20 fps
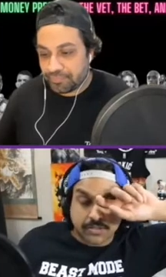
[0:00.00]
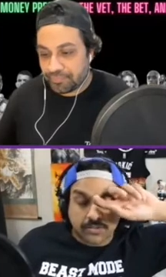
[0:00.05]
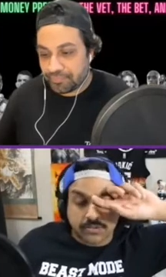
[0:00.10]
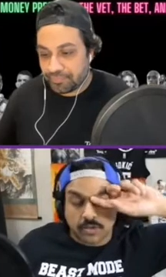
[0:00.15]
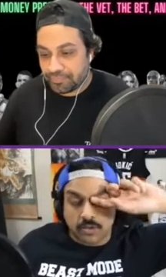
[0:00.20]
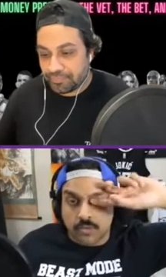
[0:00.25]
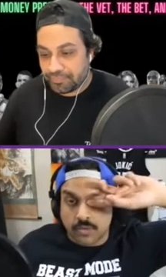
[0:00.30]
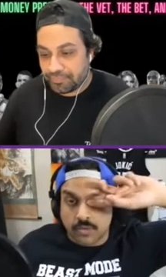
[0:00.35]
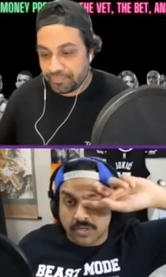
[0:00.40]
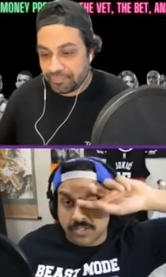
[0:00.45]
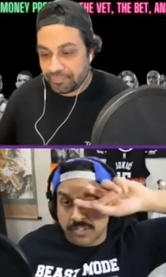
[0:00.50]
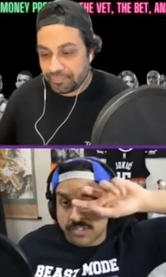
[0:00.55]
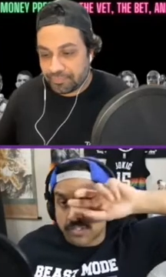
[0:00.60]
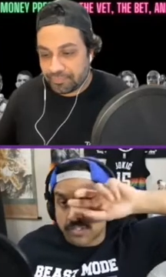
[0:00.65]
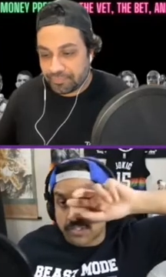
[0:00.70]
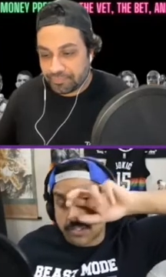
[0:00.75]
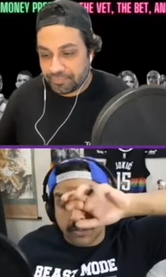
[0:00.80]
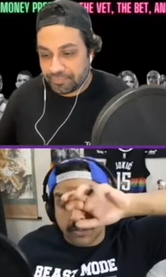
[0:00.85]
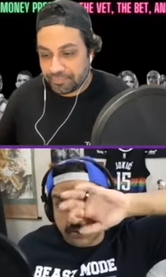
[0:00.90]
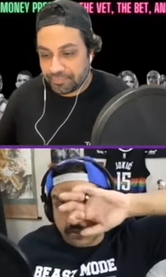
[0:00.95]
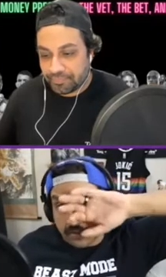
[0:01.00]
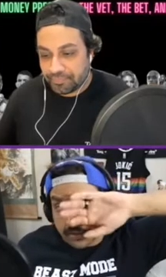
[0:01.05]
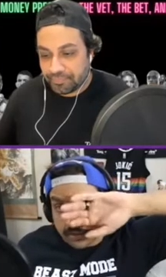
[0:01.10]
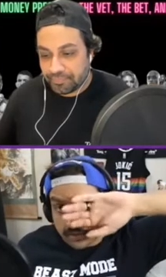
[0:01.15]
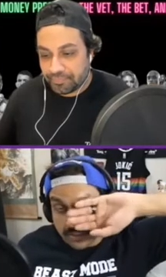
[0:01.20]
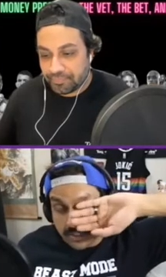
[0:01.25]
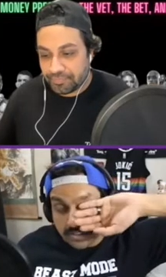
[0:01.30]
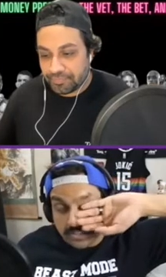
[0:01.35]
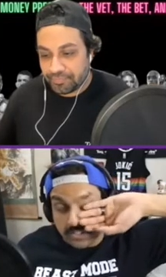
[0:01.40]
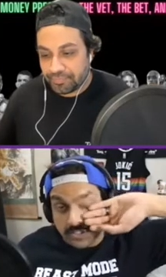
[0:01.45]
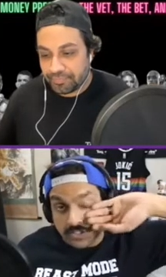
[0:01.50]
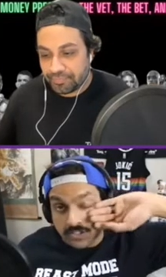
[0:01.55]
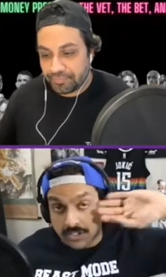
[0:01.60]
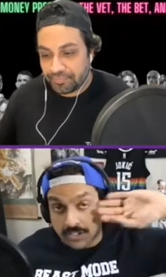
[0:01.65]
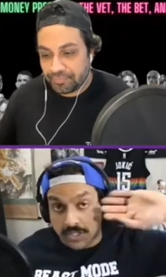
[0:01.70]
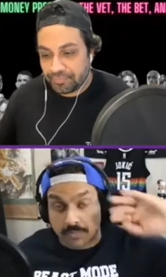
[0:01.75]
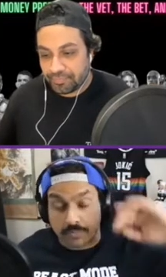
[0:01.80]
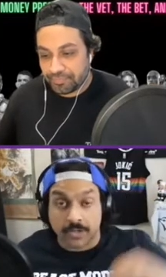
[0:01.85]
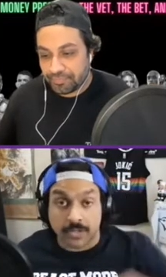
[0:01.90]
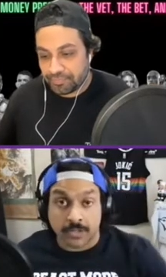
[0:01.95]
Speaker 1: don't want to see you know Chas just
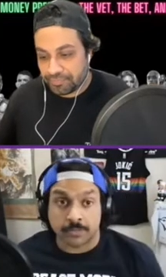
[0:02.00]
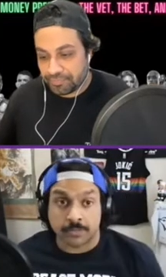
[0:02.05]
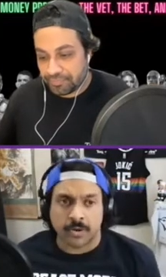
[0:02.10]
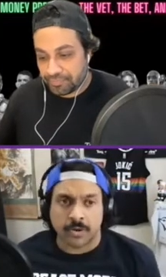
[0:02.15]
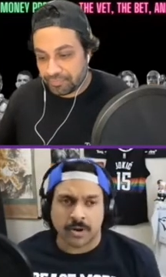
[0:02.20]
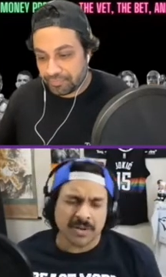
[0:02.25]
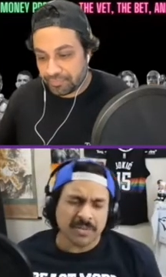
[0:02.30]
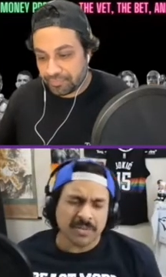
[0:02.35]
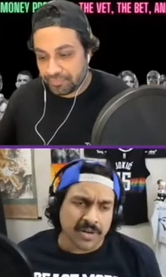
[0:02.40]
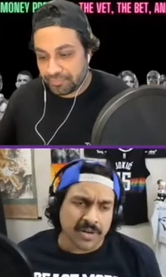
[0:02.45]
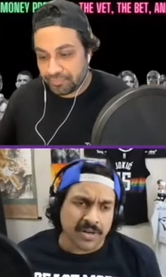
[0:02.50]
get picked apart.